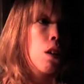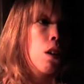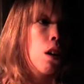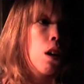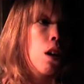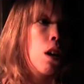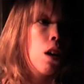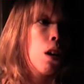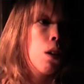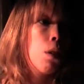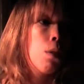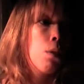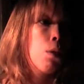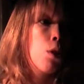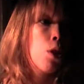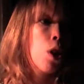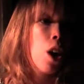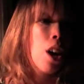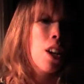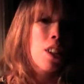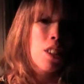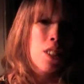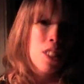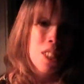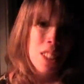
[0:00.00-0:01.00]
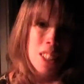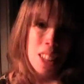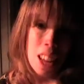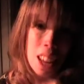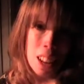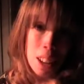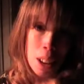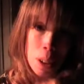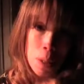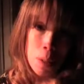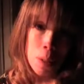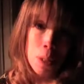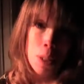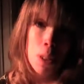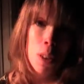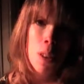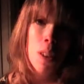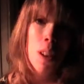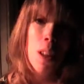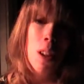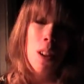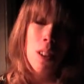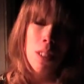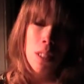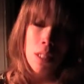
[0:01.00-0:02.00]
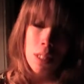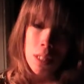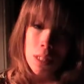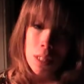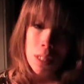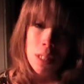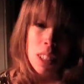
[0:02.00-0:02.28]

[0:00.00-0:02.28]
um, trying not to stand up for too long